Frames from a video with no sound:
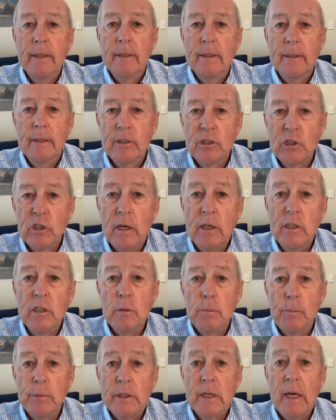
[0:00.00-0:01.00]
assess
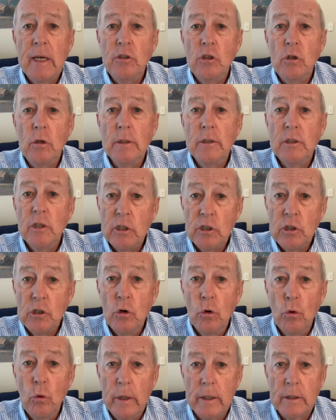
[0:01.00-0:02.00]
potential
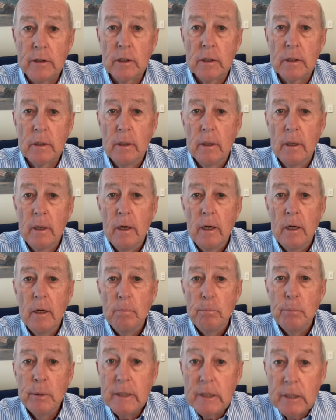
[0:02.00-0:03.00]
additional risk,
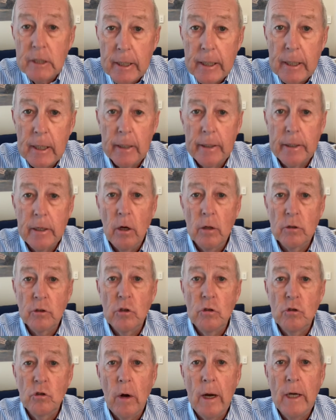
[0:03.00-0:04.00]
particularly
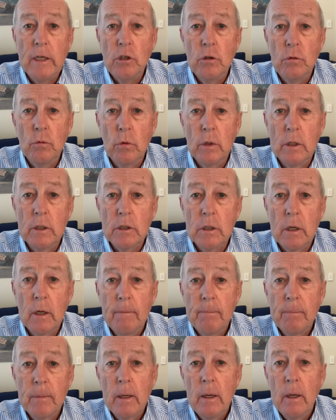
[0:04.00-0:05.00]
concentration risk,
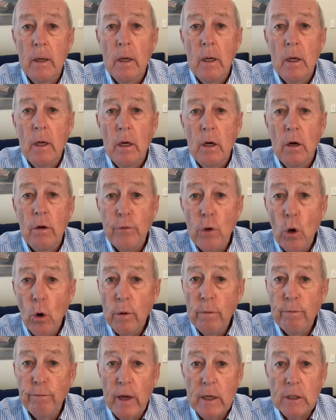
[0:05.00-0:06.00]
of your
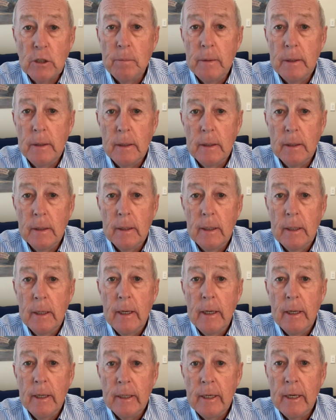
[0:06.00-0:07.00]
investment
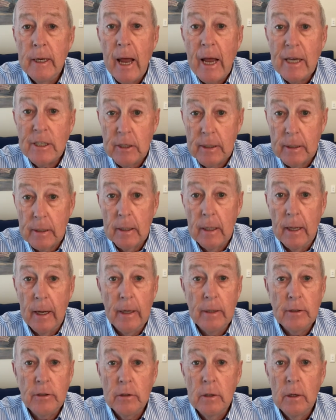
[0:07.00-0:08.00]
in an asset
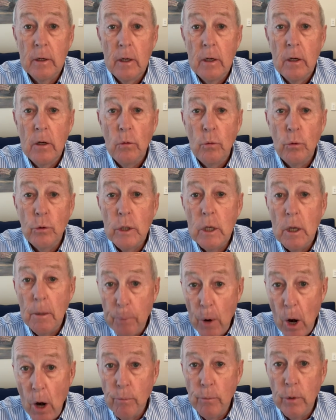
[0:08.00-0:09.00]
class with the
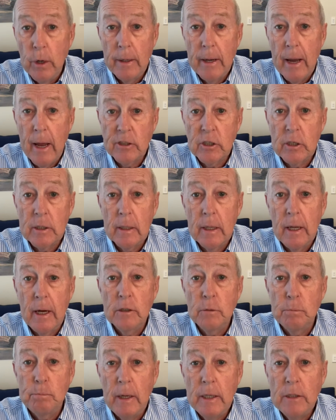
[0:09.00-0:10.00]
appropriate asset class
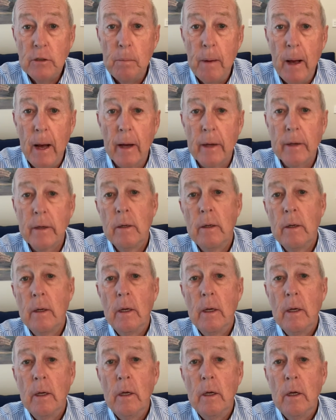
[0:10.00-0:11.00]
benchmark,
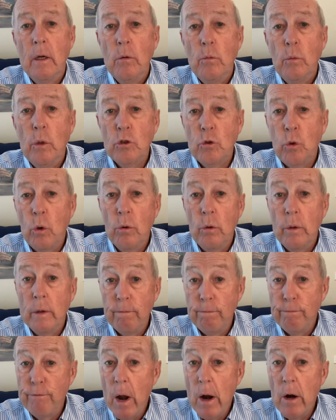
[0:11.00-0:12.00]
which will
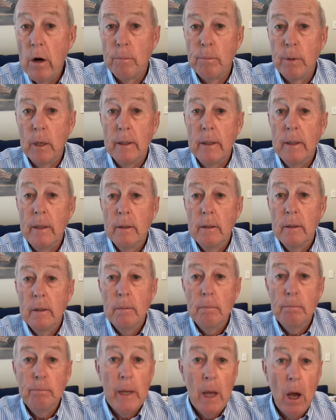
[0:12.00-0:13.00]
invariably
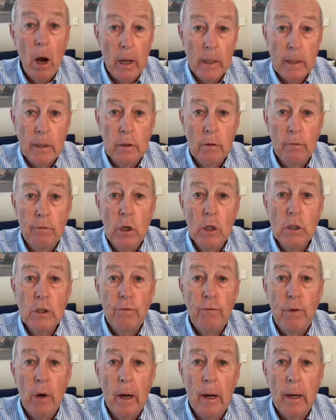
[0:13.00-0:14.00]
be highly
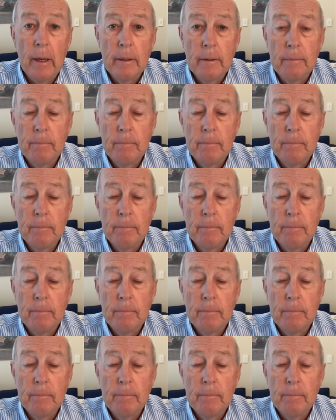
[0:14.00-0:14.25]
diversified.